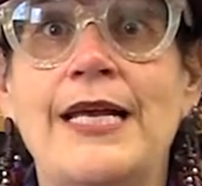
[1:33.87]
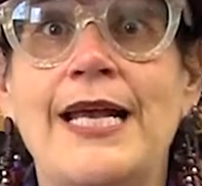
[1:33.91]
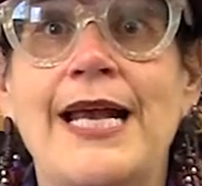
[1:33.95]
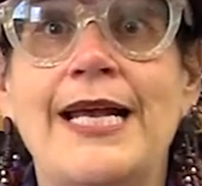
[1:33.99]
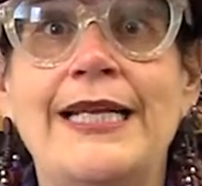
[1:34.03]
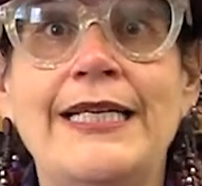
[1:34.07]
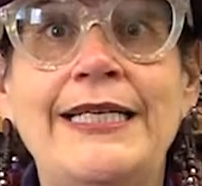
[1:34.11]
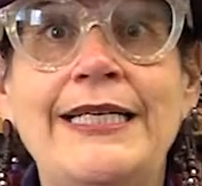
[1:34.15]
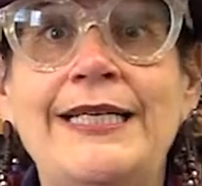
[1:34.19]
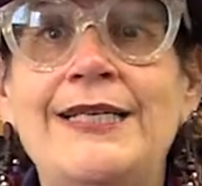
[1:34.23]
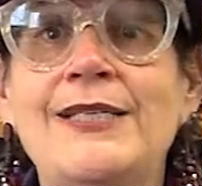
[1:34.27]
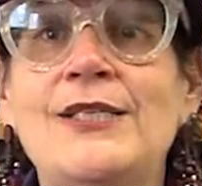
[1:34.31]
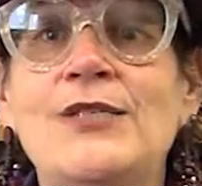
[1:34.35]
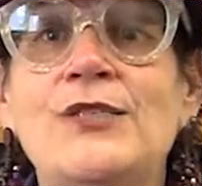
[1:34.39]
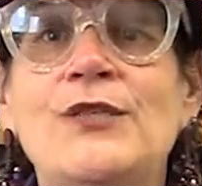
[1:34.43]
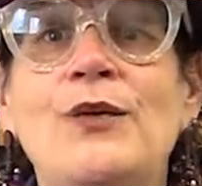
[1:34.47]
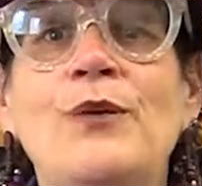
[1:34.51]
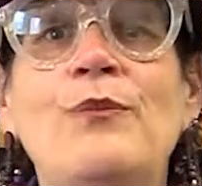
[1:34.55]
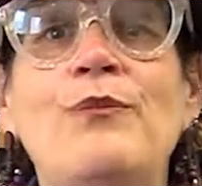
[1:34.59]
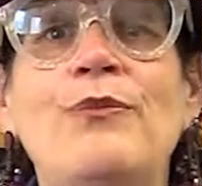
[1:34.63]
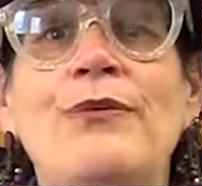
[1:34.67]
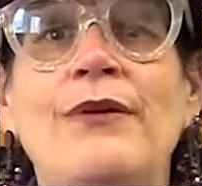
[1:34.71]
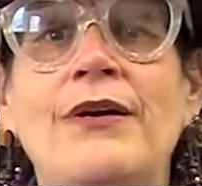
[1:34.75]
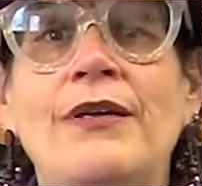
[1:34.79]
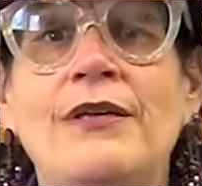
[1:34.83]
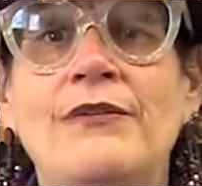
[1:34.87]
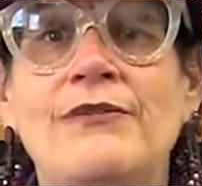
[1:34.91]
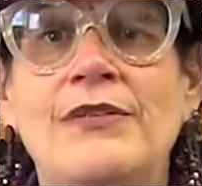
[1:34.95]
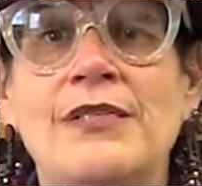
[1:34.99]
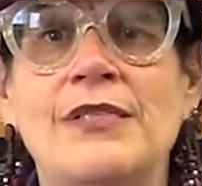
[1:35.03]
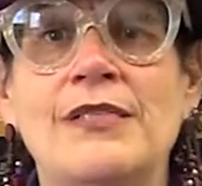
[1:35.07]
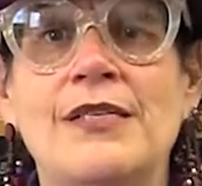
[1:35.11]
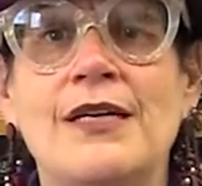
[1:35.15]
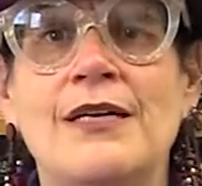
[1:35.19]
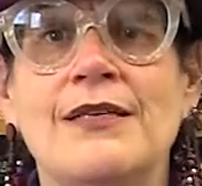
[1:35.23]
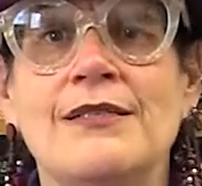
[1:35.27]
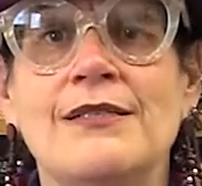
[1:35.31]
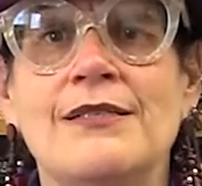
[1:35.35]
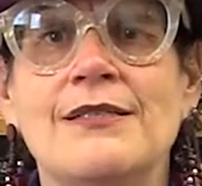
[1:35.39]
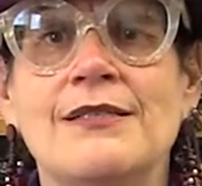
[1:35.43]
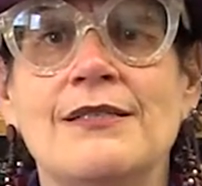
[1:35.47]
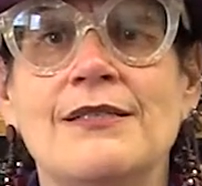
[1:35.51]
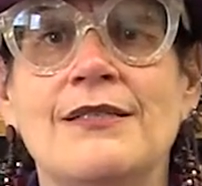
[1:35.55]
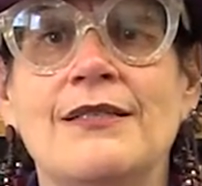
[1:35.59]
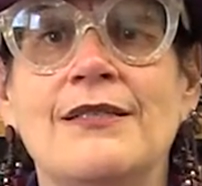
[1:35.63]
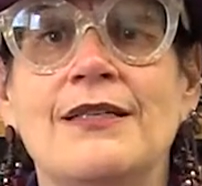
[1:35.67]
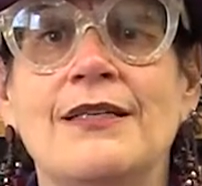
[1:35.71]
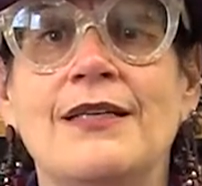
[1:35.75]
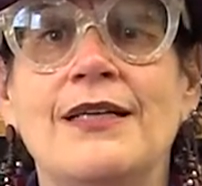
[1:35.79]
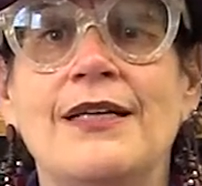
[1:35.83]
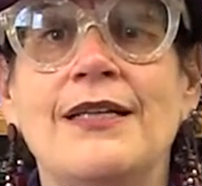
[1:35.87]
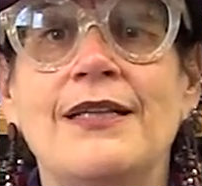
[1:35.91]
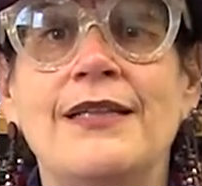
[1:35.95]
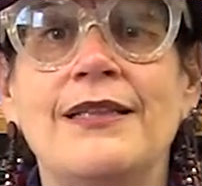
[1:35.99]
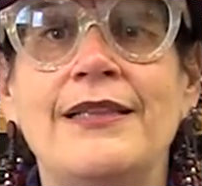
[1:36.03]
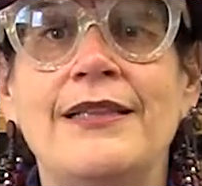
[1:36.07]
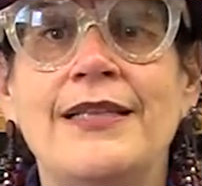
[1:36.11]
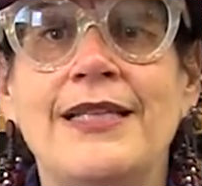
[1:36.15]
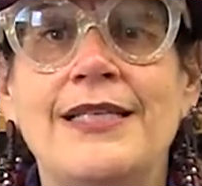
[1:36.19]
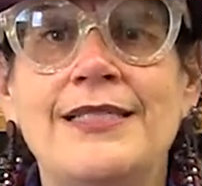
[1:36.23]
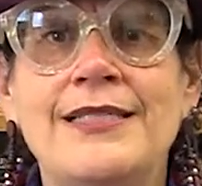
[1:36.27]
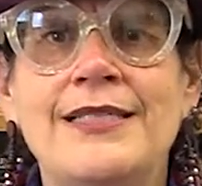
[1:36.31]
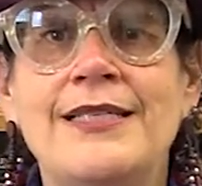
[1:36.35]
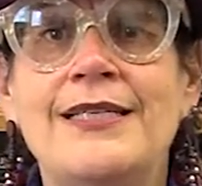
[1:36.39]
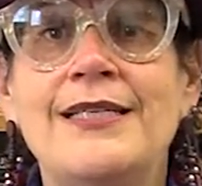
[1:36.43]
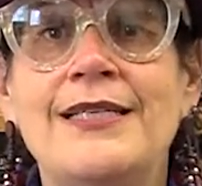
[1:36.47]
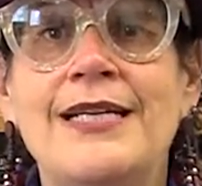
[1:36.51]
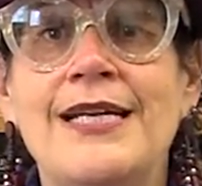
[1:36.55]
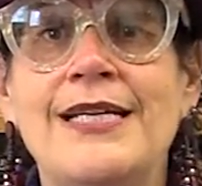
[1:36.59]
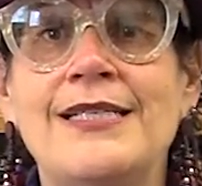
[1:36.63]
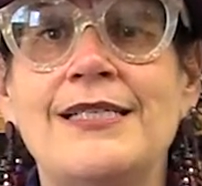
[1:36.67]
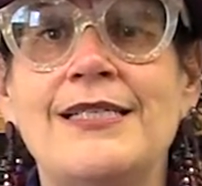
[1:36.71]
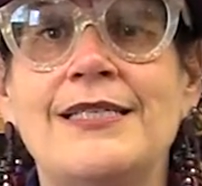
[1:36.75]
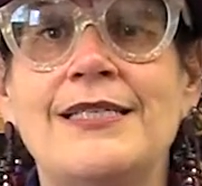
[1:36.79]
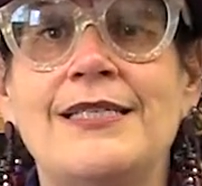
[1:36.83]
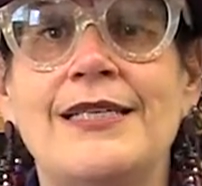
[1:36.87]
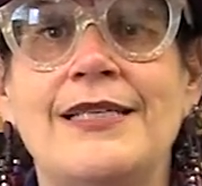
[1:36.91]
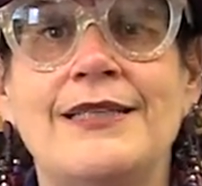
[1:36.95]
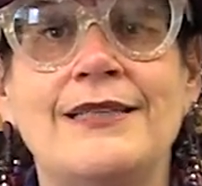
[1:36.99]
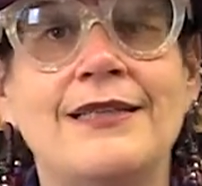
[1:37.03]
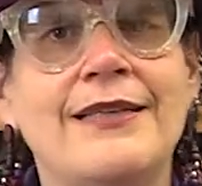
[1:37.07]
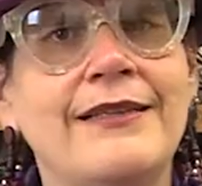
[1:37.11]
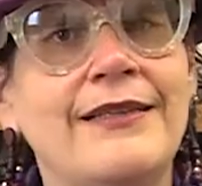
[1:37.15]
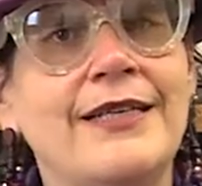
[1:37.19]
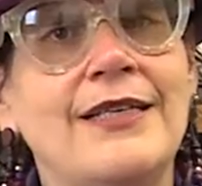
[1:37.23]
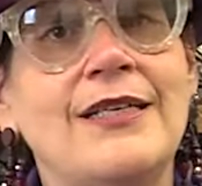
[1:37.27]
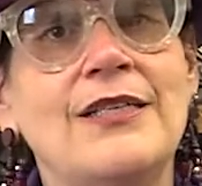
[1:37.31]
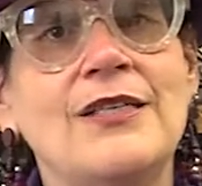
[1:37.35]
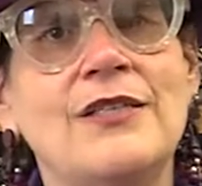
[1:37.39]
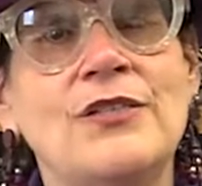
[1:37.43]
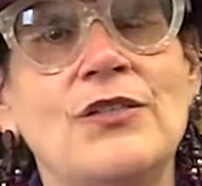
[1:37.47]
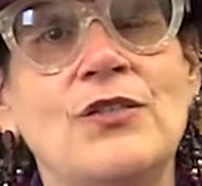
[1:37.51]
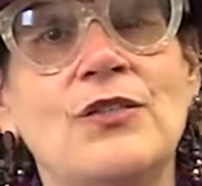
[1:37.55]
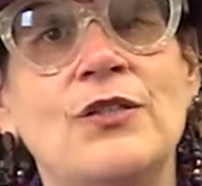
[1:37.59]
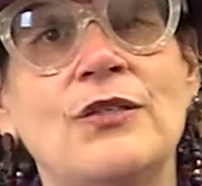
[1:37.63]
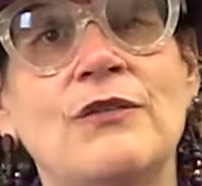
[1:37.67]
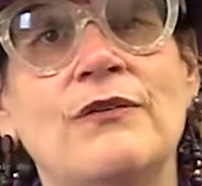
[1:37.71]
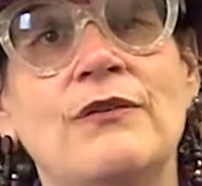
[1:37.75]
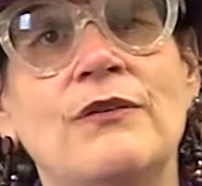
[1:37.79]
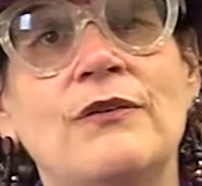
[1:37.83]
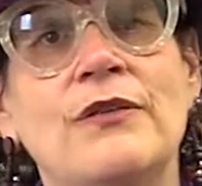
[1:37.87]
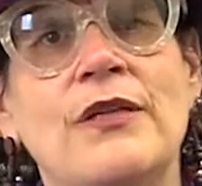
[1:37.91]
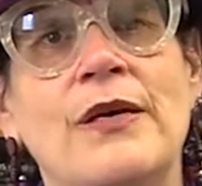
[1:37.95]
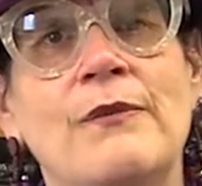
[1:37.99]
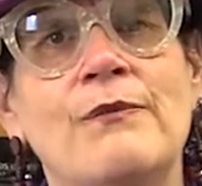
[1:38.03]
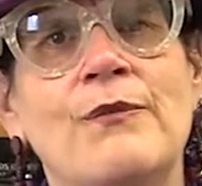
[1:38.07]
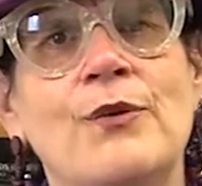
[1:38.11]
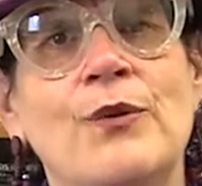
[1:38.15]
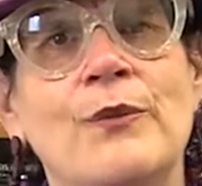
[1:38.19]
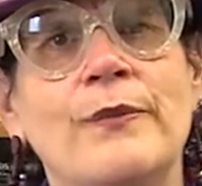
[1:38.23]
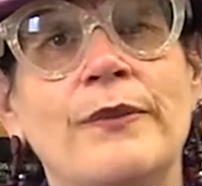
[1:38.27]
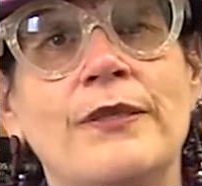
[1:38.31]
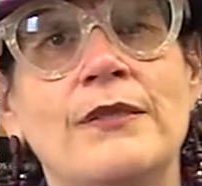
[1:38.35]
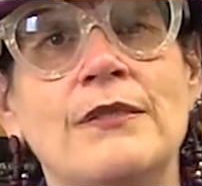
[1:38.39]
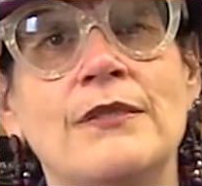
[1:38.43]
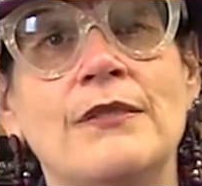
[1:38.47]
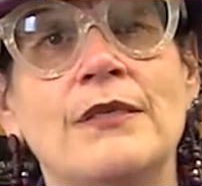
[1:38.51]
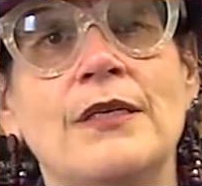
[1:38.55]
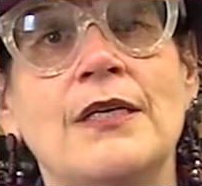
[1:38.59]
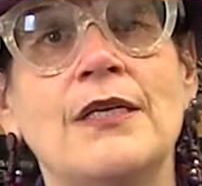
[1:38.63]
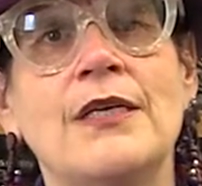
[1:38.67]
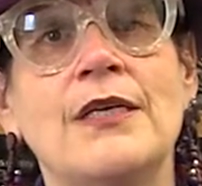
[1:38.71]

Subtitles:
And he is so proud of his sons that didn't hesitate and they took that moment.